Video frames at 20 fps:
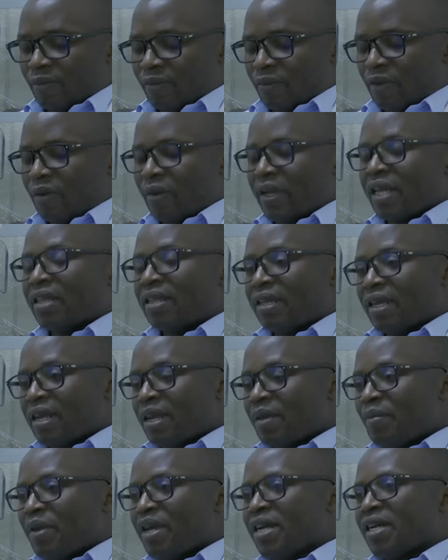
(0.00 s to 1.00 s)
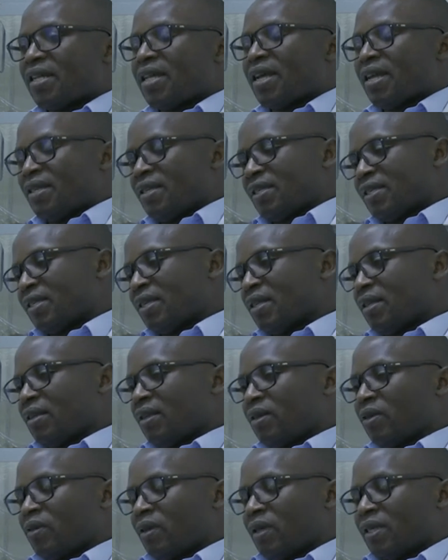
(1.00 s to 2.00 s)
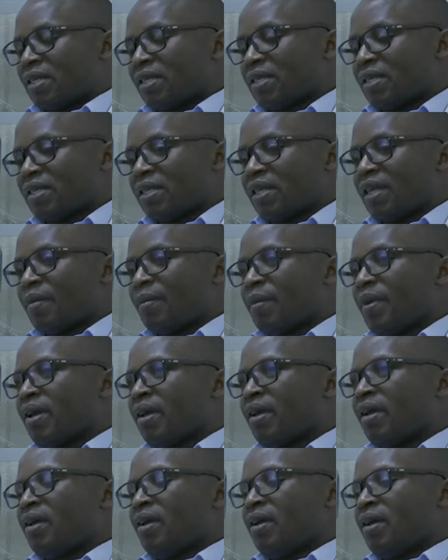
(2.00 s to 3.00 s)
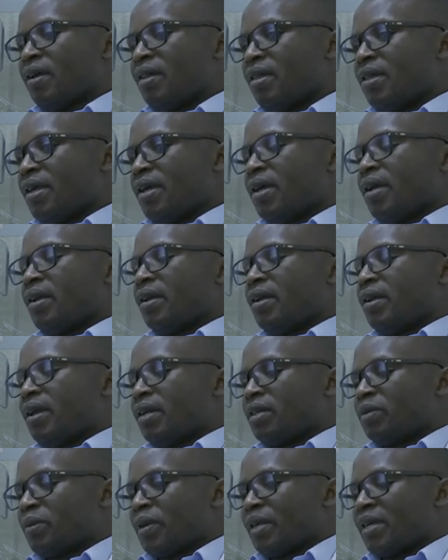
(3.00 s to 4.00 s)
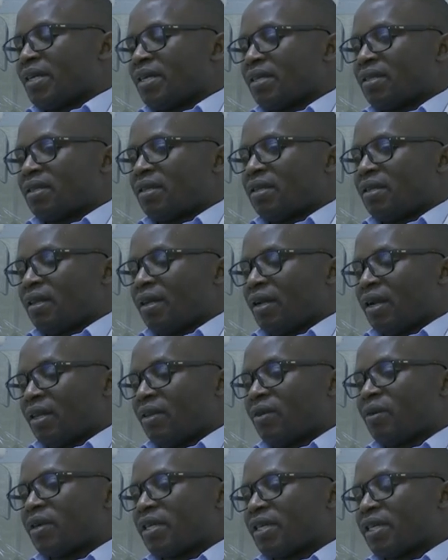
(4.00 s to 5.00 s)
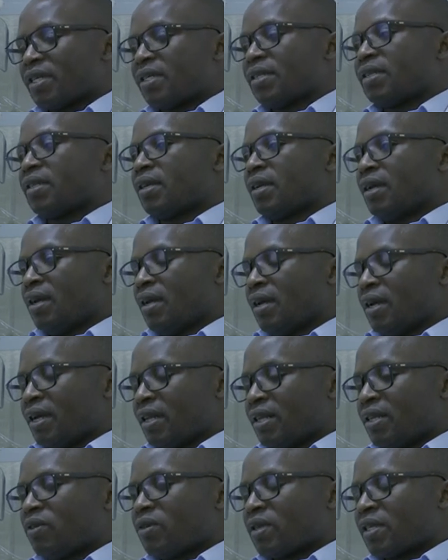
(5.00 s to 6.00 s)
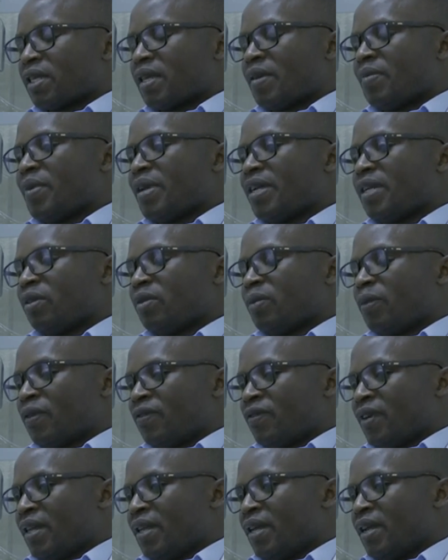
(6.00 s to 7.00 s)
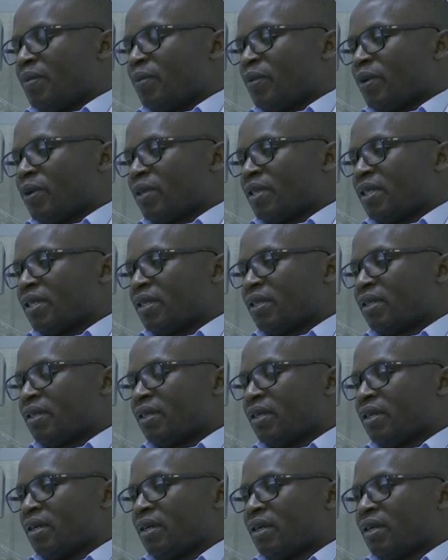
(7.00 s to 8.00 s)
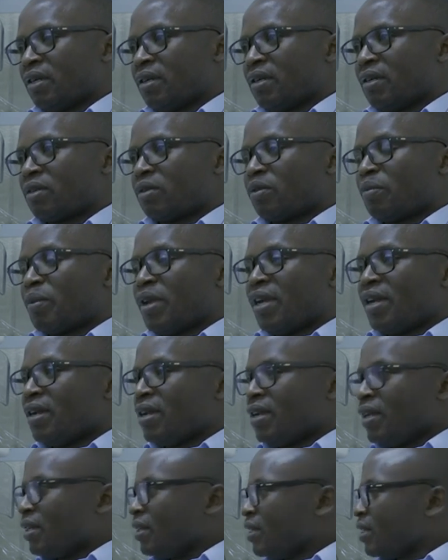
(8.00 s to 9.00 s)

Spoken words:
you get an image that is sent into the system. Then experienced radiologists read those images to provide the report. So mainly